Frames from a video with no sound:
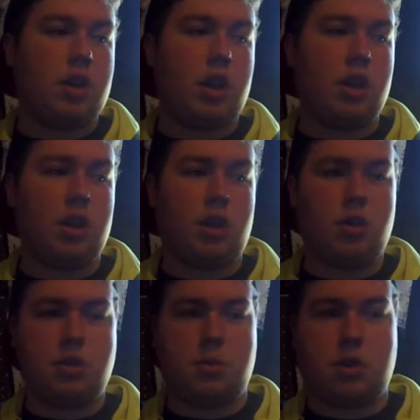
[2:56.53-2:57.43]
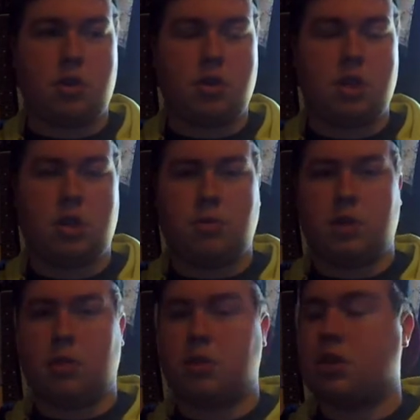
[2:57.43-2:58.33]
and they'd always been on good terms
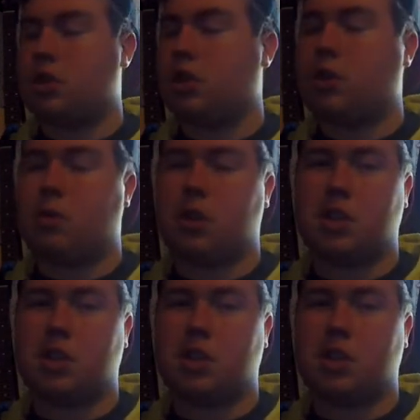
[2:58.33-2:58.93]
ever since leaving,